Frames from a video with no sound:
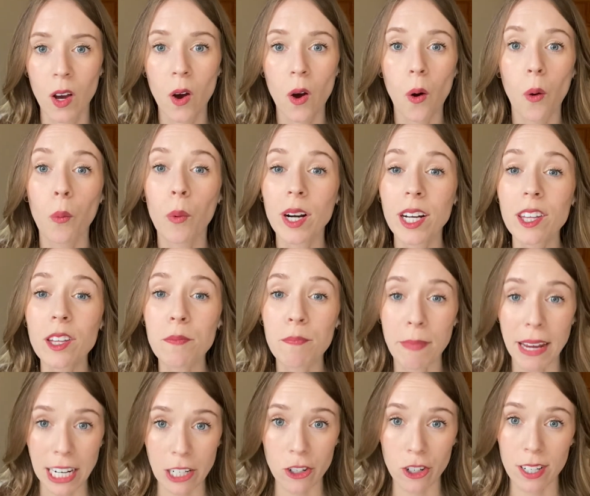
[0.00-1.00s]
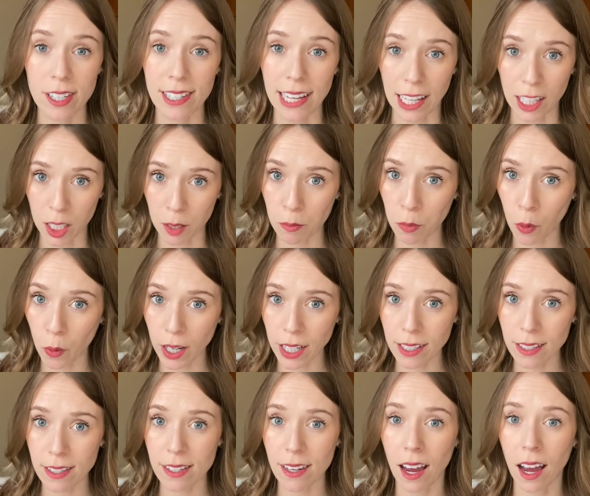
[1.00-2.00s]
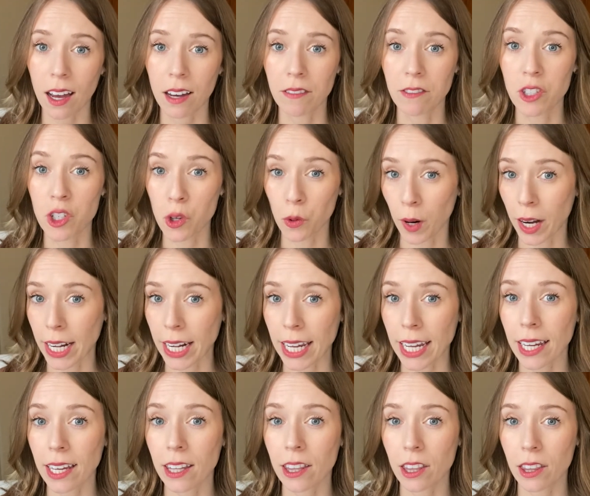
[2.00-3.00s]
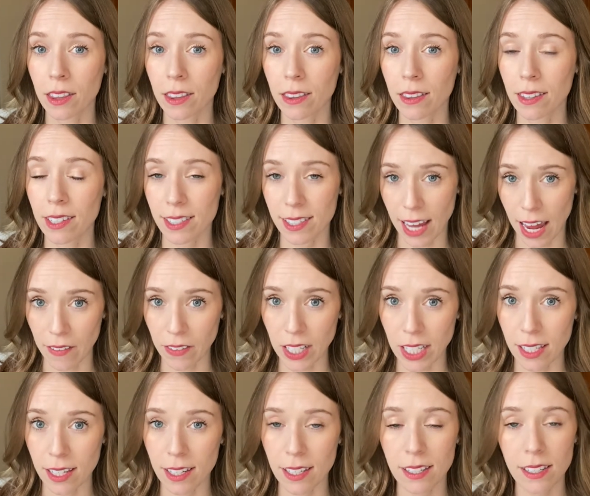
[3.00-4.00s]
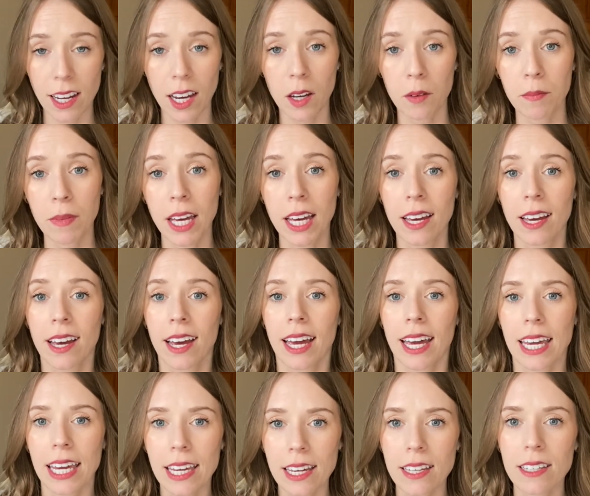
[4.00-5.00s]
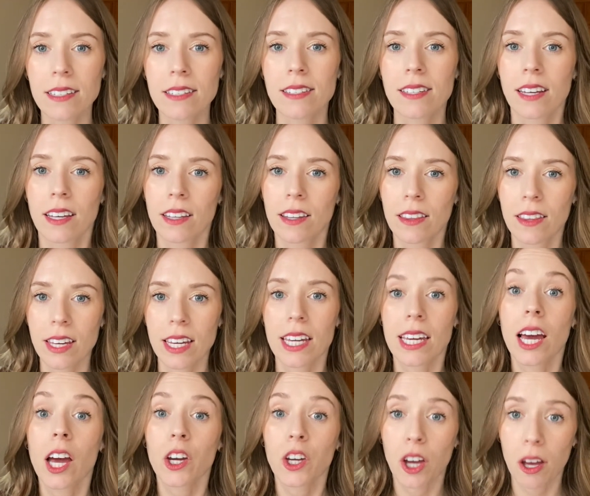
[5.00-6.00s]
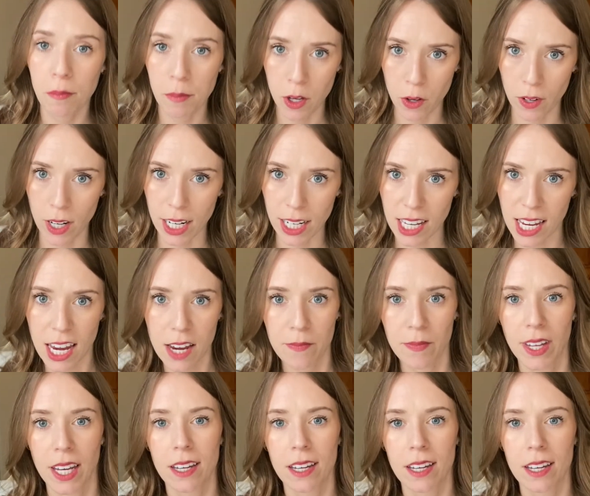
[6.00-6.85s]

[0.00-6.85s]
One of the major selling points of joining the SavvySystem is the community.